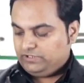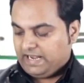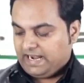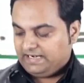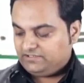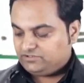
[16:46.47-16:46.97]

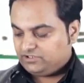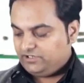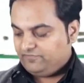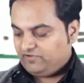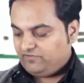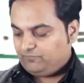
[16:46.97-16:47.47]
at
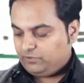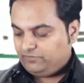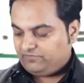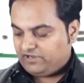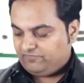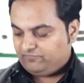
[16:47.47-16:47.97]

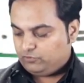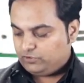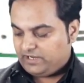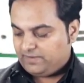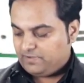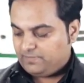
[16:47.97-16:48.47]
35.54
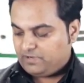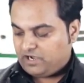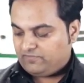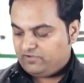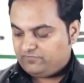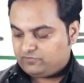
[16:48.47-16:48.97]
mm
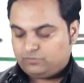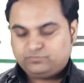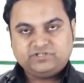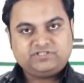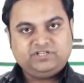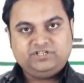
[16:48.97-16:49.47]
away from the
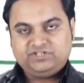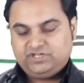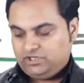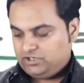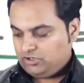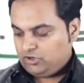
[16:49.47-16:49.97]

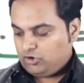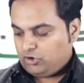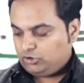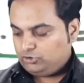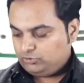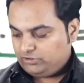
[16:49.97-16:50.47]
CG
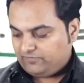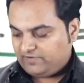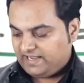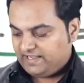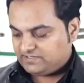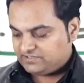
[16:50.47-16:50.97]
onto the
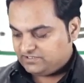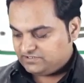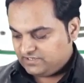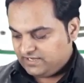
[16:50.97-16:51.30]
y-axis,